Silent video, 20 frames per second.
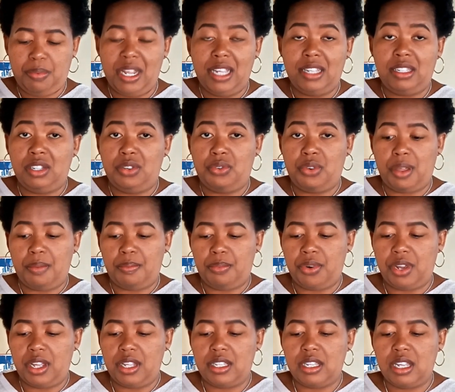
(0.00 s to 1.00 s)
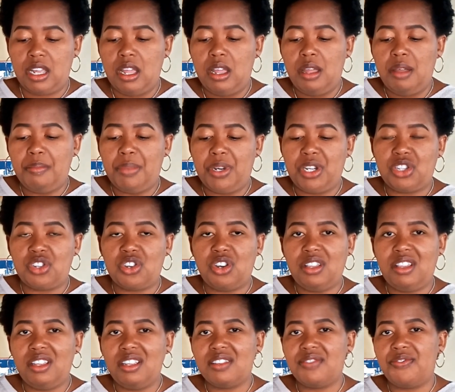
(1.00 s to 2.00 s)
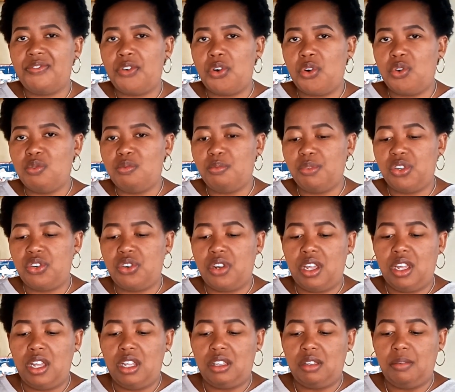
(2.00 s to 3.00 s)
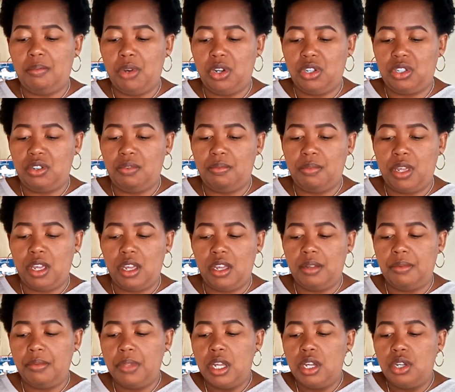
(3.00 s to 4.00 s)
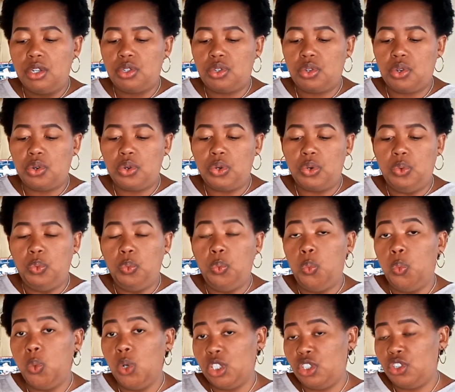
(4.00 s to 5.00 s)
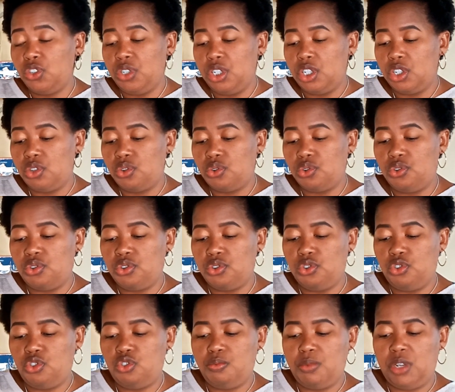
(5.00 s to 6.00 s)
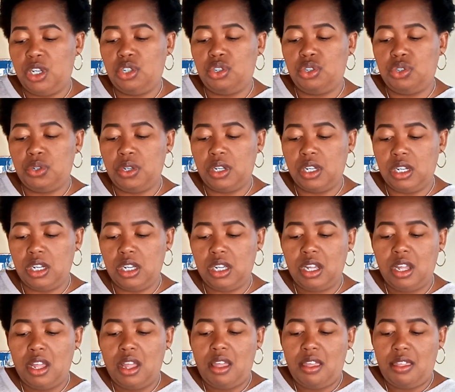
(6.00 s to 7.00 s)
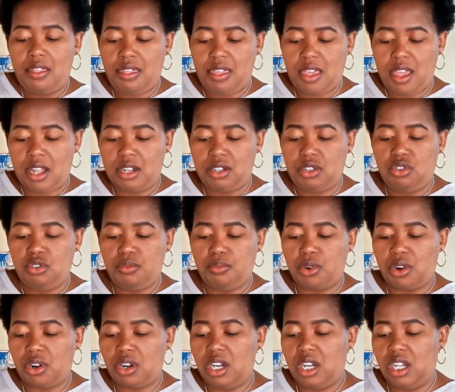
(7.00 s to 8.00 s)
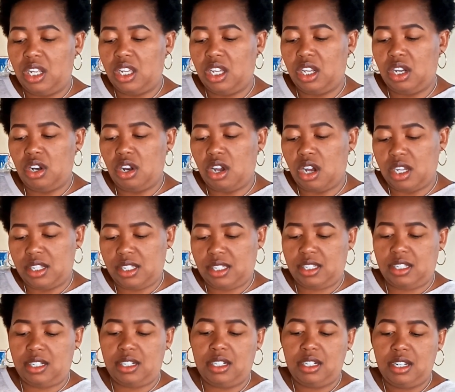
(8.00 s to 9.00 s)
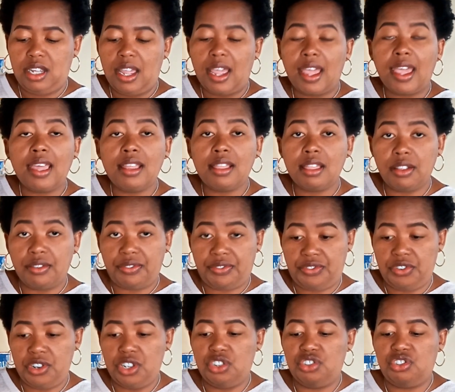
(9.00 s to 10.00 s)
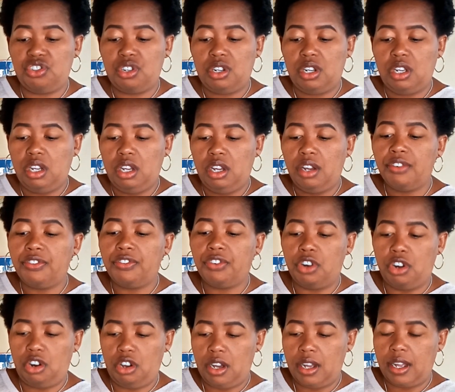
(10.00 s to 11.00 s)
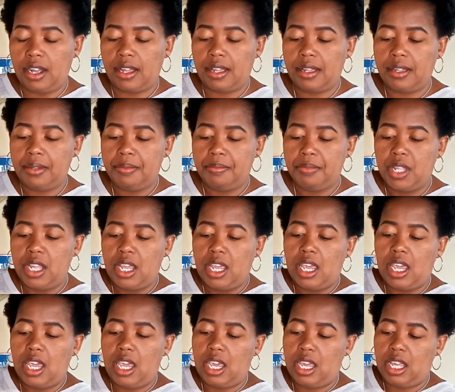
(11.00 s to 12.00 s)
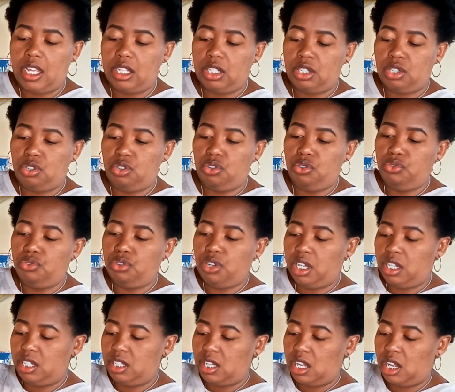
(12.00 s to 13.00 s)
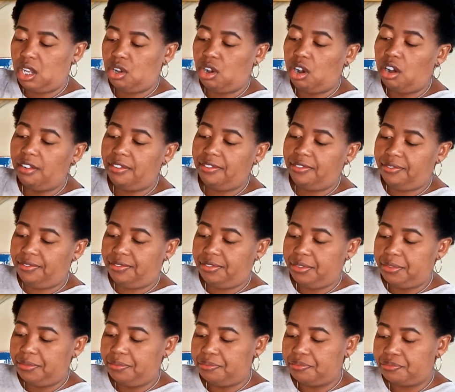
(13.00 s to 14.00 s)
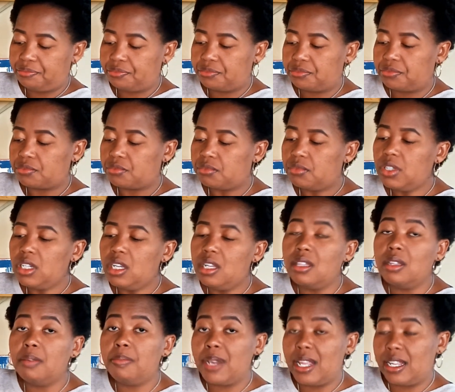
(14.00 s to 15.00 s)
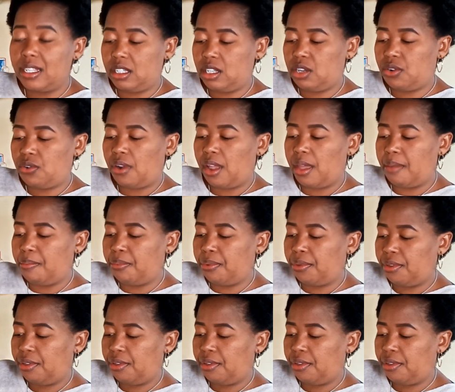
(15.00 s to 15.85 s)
plastic wrap, right? But it's got this foam tray at the bottom here. So what you need to do to make sure that your broccoli can last in the fridge for longer is you can take off the plastic wrap,